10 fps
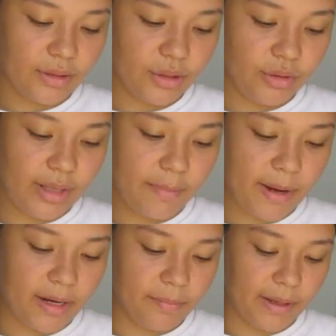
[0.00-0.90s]
Do you like
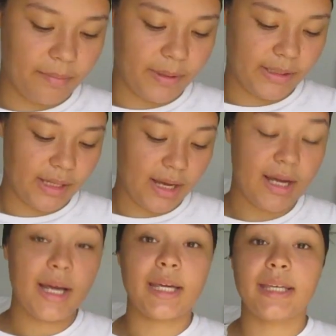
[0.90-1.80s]
pineapple on pizza?
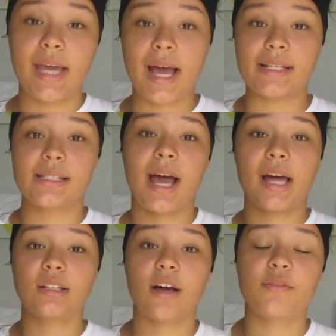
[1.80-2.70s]
Yes,
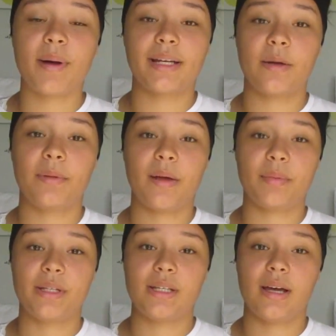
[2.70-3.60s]
I love pineapple
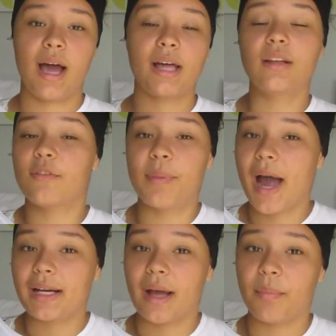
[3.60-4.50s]
on pizza. I love
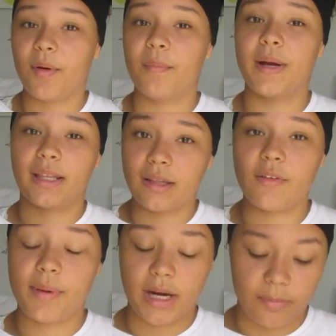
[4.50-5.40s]
pineapple, but I
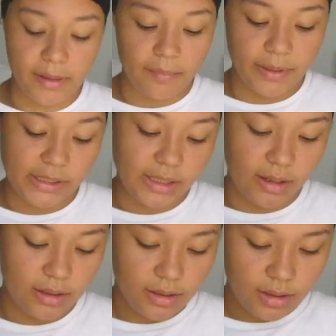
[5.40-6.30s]
love pineapple on
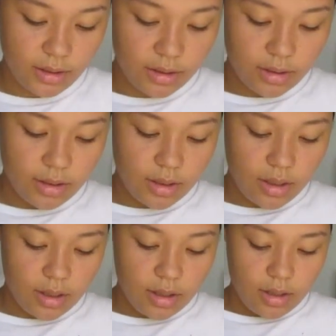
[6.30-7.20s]
pizza.
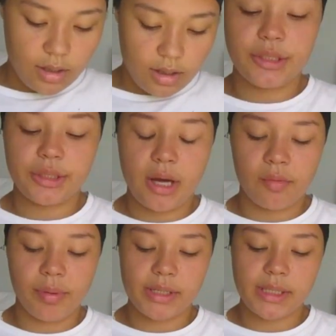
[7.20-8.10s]
Did your
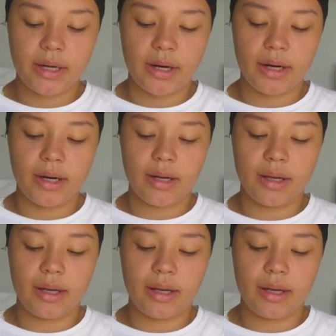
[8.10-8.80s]
tongue piercing hurt?